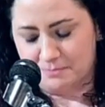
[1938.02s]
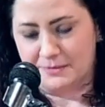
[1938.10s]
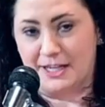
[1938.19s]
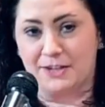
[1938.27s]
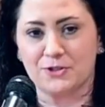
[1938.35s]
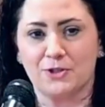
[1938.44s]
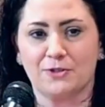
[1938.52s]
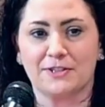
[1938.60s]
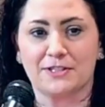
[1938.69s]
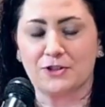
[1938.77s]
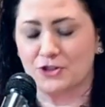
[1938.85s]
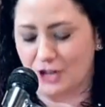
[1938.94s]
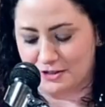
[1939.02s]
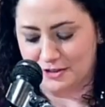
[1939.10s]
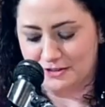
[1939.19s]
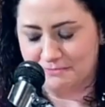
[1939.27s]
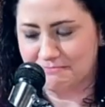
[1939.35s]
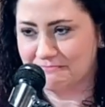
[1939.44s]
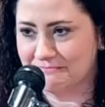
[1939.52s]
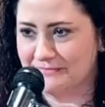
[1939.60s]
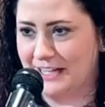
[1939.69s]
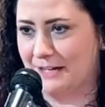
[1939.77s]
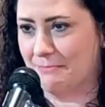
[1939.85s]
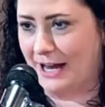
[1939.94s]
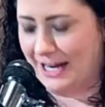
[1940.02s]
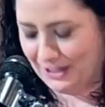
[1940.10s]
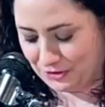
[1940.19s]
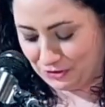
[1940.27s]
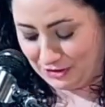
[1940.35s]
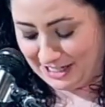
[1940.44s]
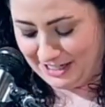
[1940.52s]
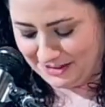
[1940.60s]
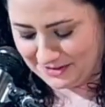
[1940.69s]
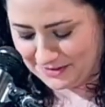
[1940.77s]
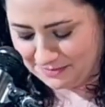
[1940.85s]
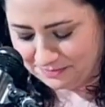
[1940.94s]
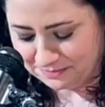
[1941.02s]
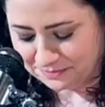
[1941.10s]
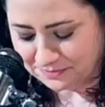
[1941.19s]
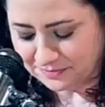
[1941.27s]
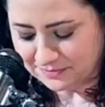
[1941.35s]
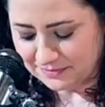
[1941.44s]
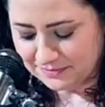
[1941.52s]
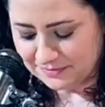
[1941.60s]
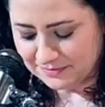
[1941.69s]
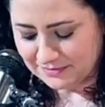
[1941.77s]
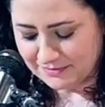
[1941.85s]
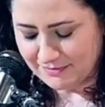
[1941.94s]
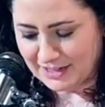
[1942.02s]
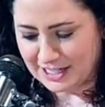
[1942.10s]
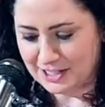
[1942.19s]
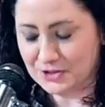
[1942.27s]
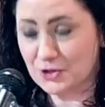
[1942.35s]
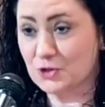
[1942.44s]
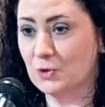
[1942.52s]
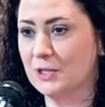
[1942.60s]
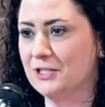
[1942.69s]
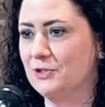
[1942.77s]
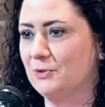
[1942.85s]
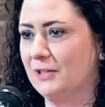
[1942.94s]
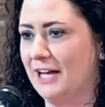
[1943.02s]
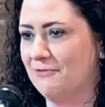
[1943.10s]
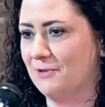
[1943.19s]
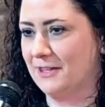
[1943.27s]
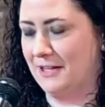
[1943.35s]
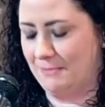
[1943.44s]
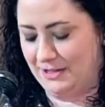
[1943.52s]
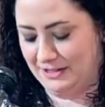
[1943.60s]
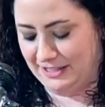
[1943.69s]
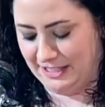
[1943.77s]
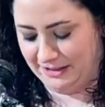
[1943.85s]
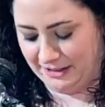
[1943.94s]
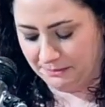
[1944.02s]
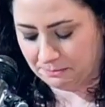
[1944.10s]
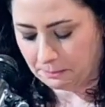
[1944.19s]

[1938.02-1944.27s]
They serve as a shuttle and my extra hands, and it's a joy to do life with them on the daily.